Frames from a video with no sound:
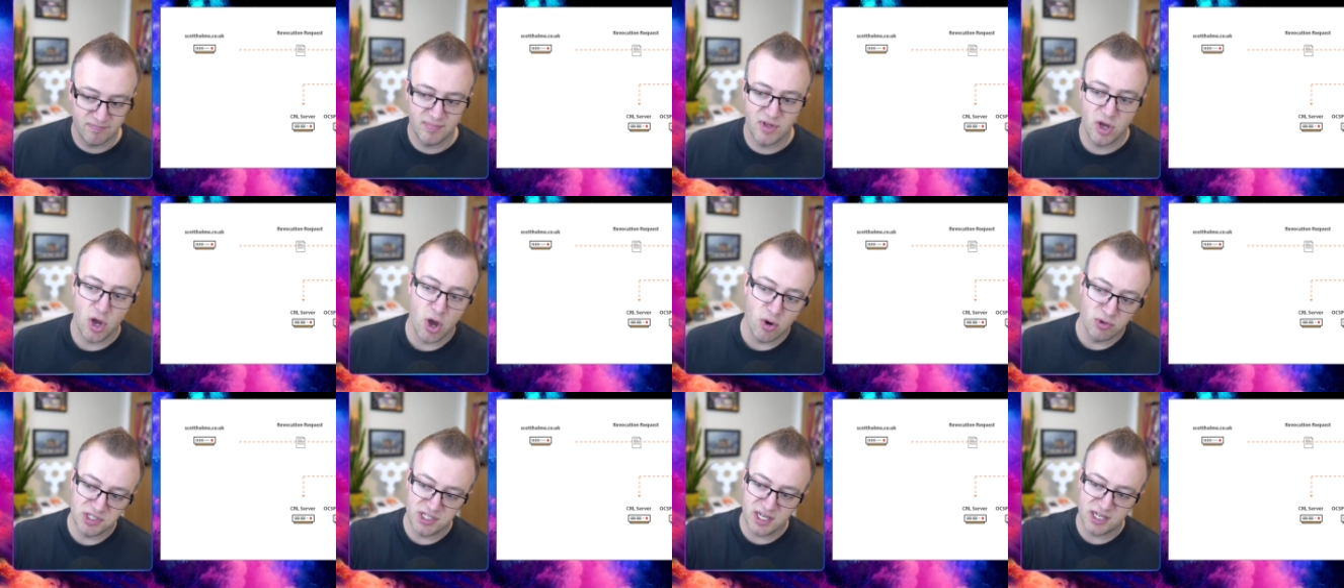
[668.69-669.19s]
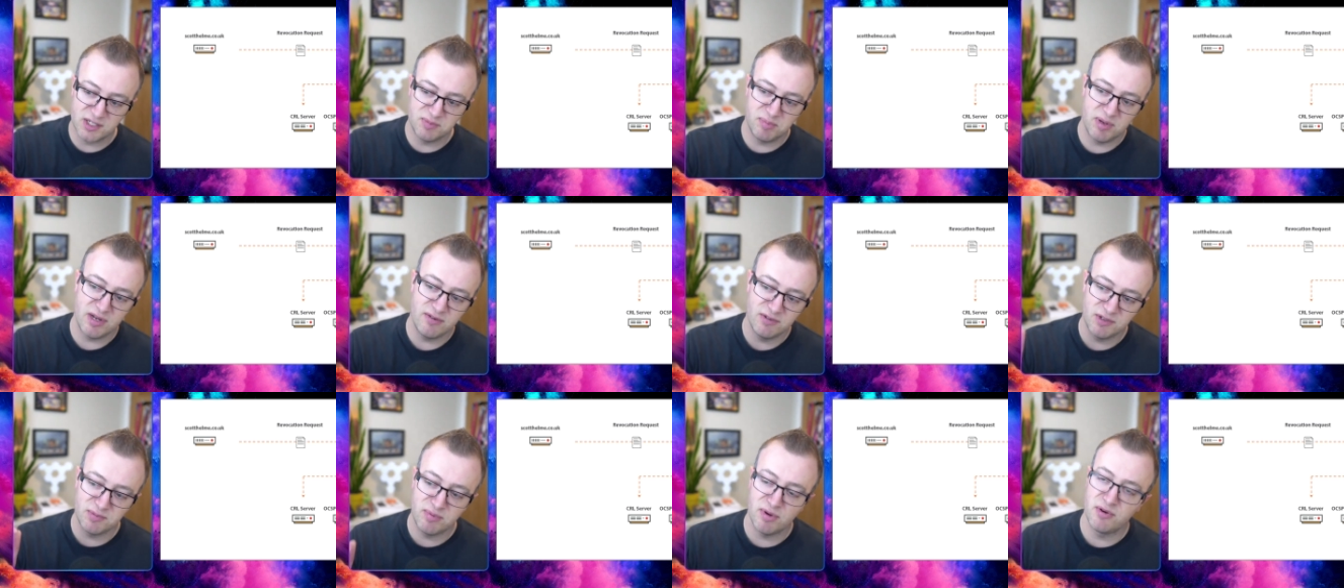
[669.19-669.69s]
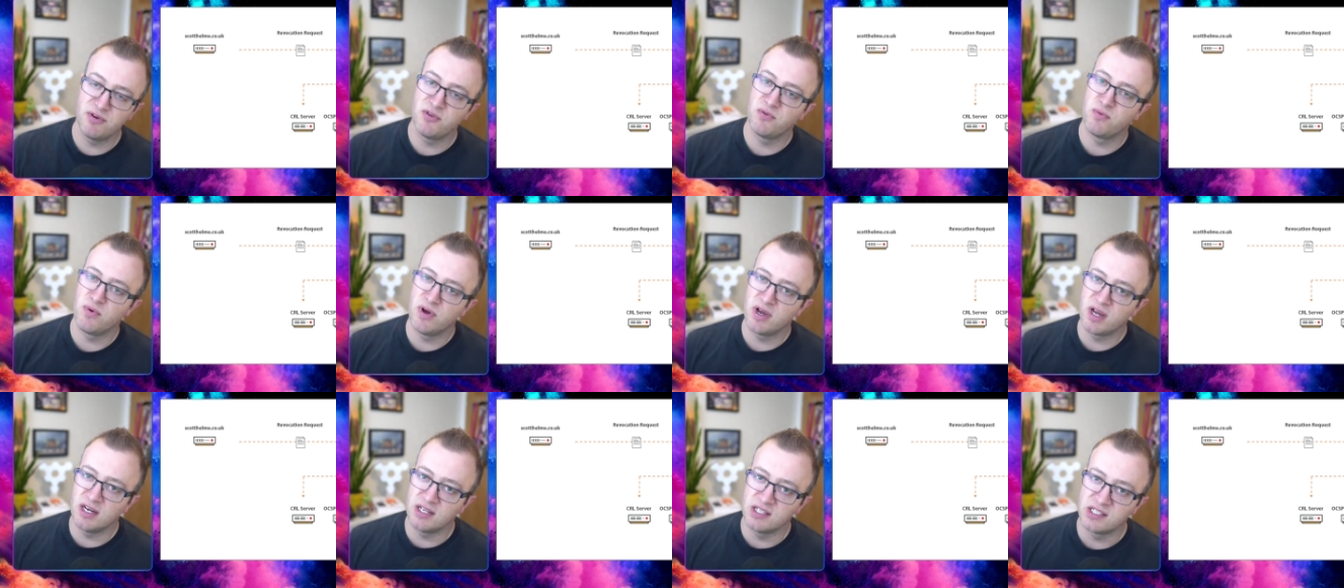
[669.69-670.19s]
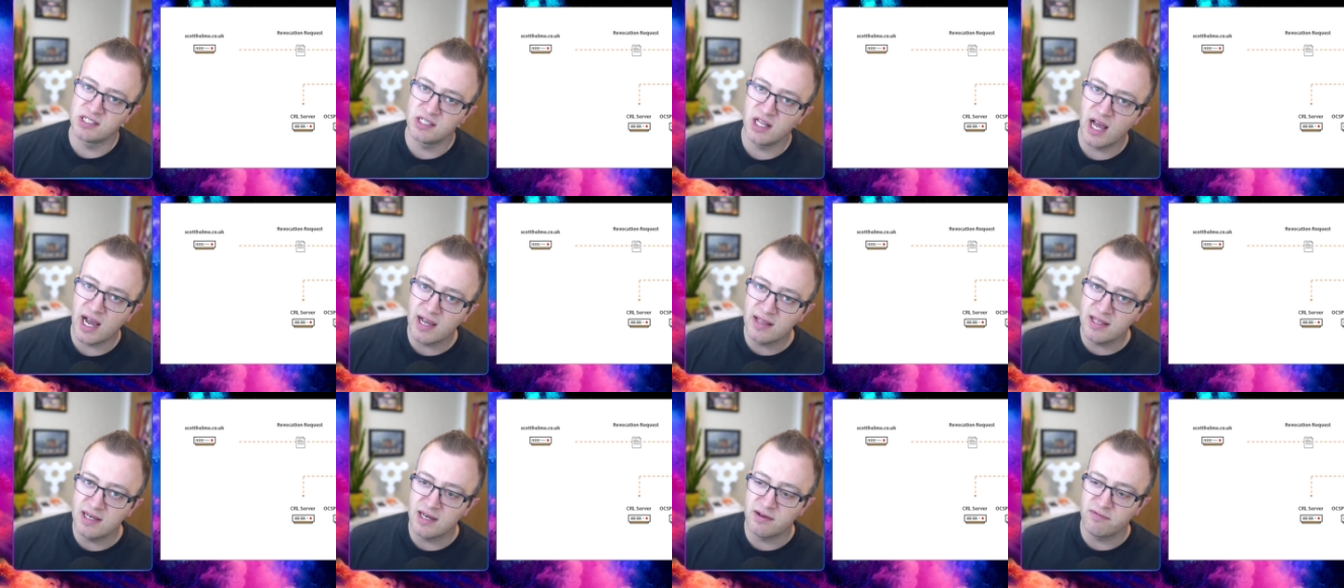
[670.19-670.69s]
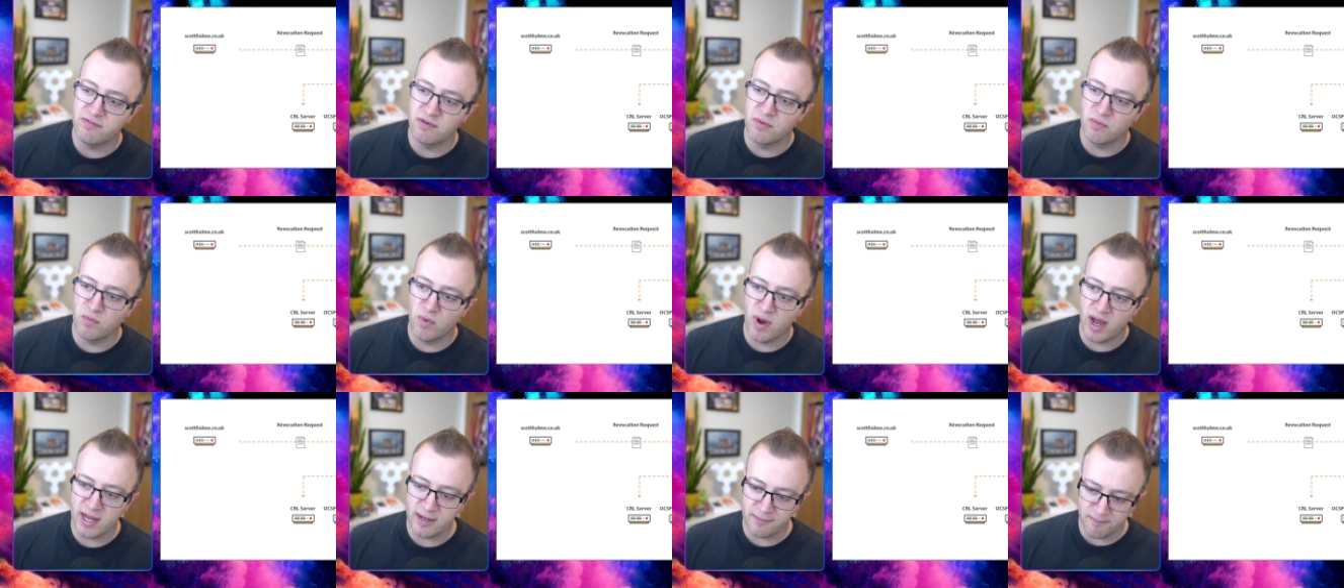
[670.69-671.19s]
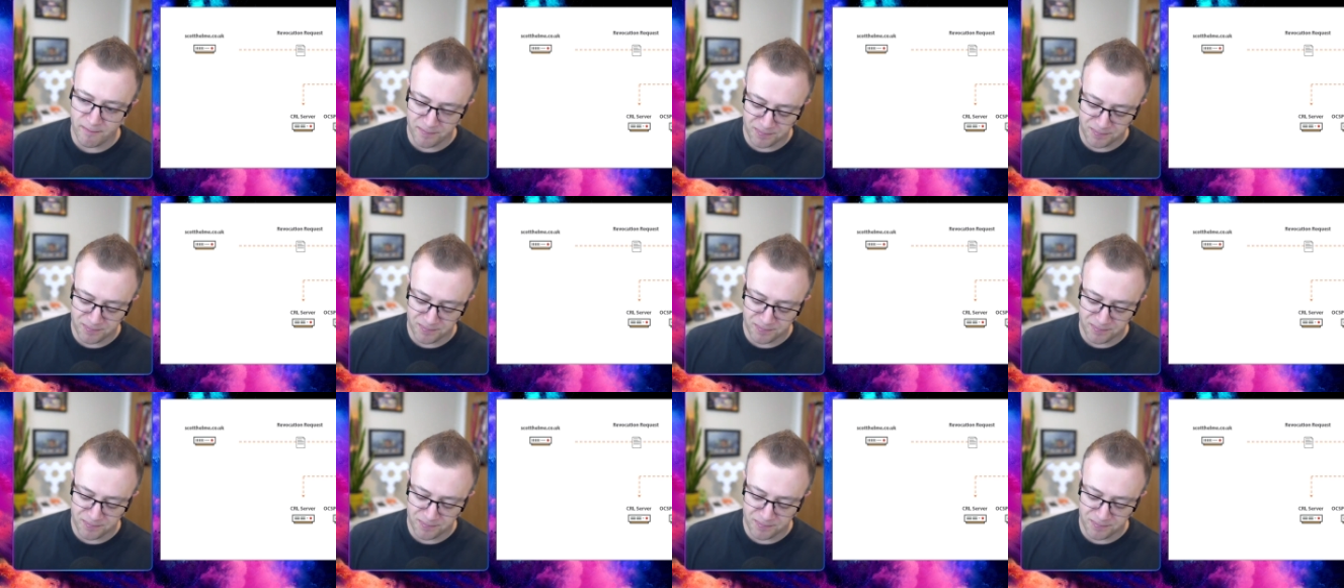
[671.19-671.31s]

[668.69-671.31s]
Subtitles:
OCSP responders work in a slightly different way,